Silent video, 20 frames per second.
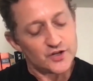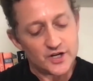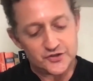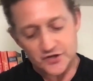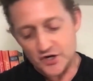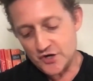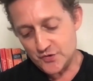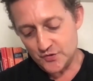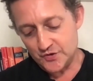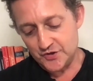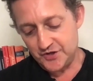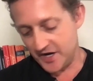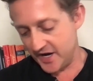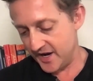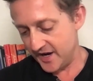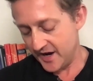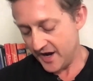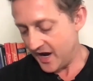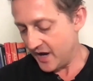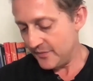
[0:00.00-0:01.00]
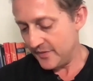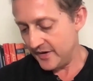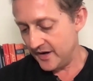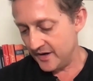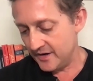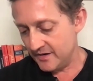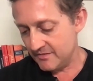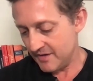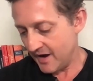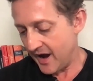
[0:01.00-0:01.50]
it's interesting. I
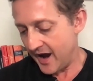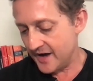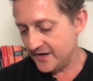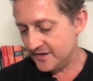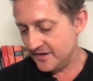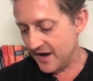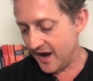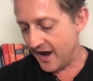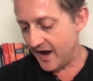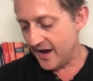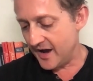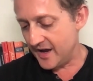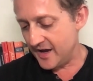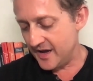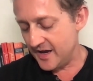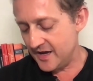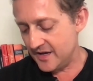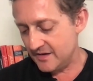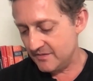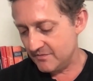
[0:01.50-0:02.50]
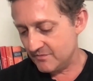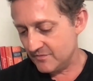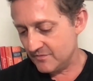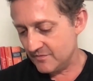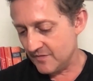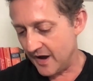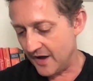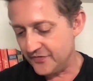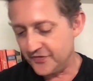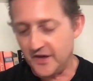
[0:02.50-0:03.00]
mean, I, I,
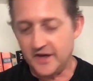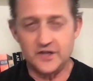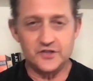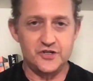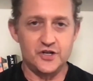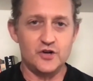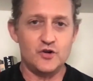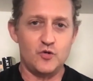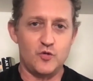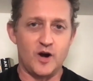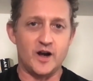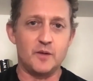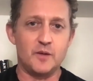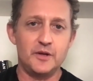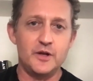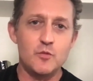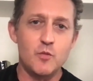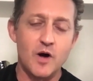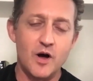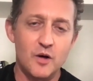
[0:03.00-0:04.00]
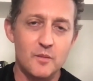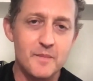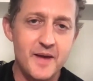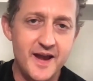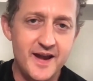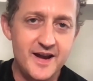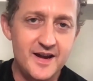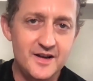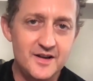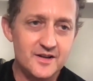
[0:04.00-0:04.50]
I think it's incredibly well
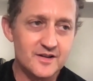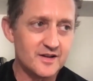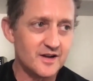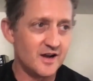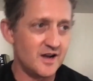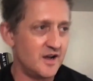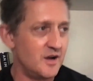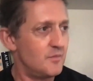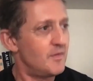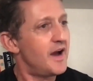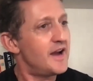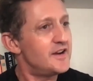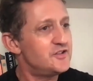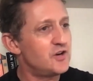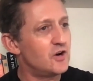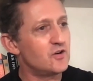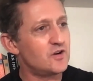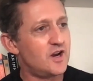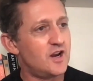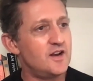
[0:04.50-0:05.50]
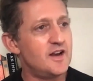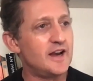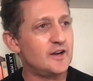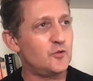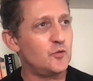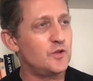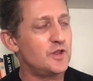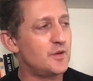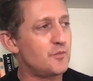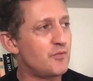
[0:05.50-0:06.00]
made. Um, I don't
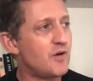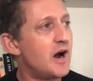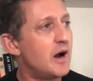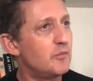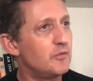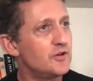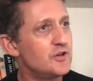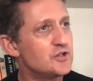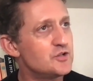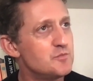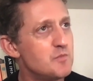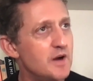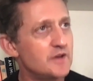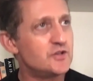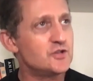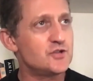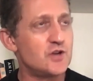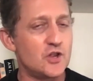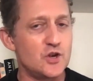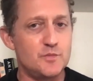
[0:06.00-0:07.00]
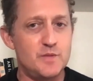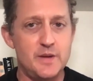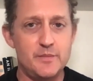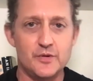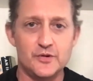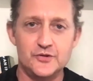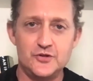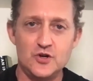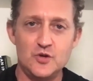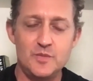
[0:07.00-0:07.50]
connect with it probably as much as other
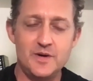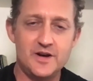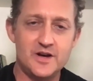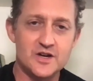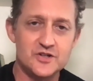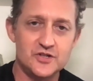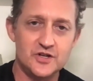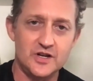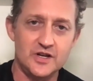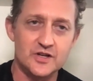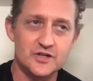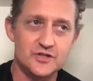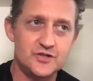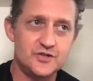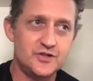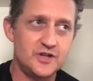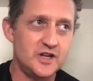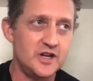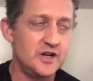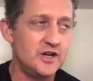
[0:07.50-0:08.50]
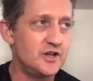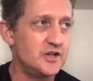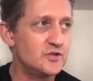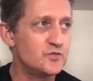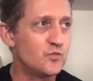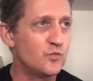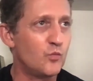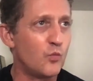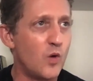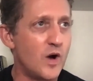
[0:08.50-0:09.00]
people do because it is it is
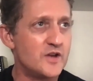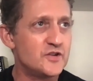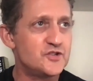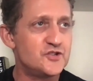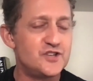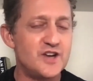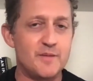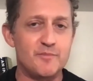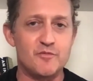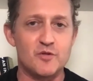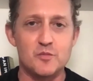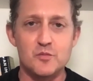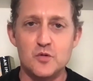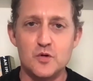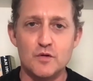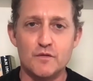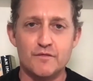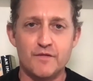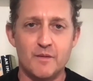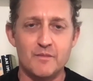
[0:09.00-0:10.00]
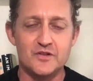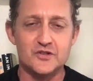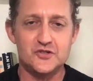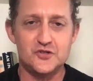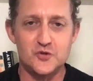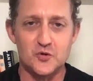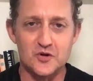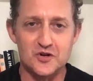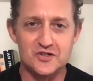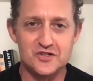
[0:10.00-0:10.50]
one step removed from the
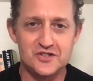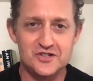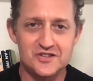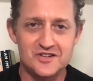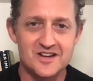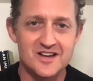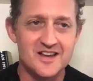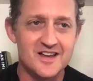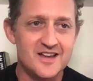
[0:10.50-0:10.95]
source,